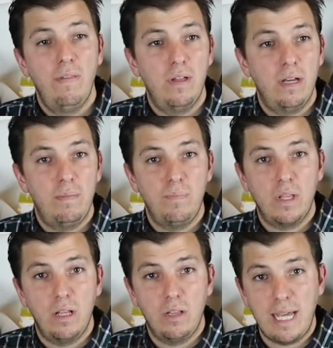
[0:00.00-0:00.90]
the
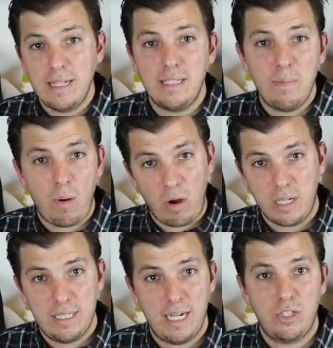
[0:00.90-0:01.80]
Landscape
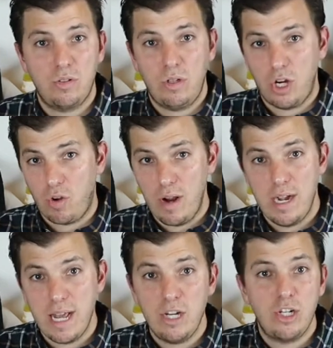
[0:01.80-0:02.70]
Architectural
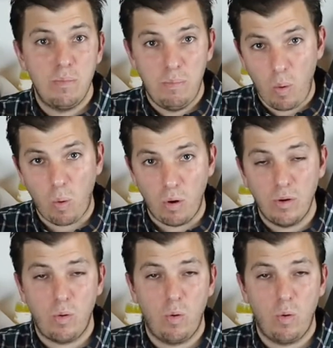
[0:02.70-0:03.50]
Accreditation Board,